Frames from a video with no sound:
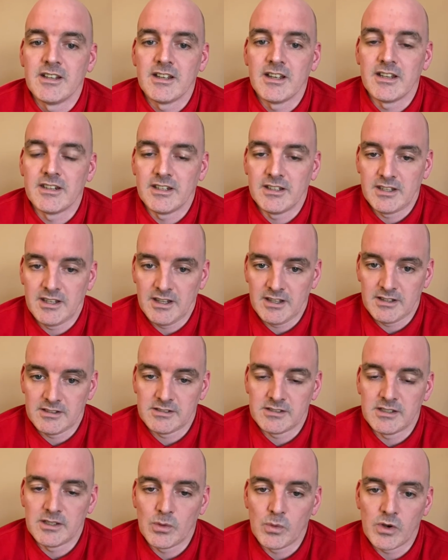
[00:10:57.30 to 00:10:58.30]
and to take
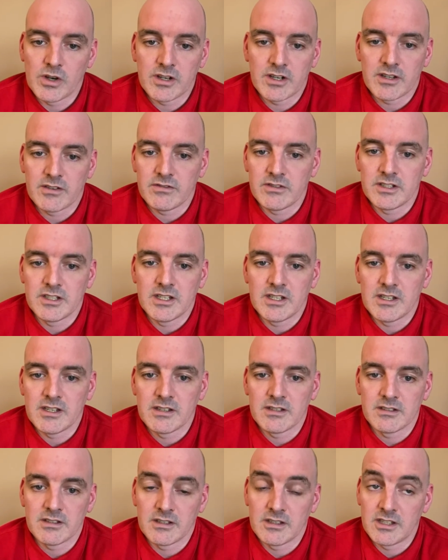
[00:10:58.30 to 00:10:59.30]
this into work every day
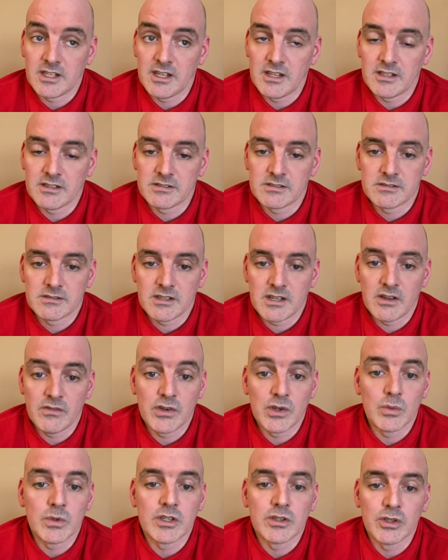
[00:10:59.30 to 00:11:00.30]
and take this
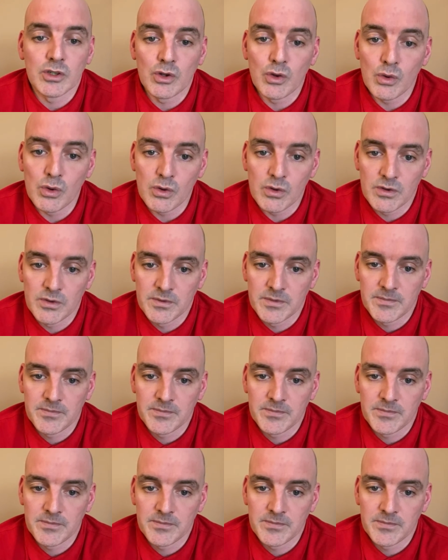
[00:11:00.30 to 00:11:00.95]
everywhere you go.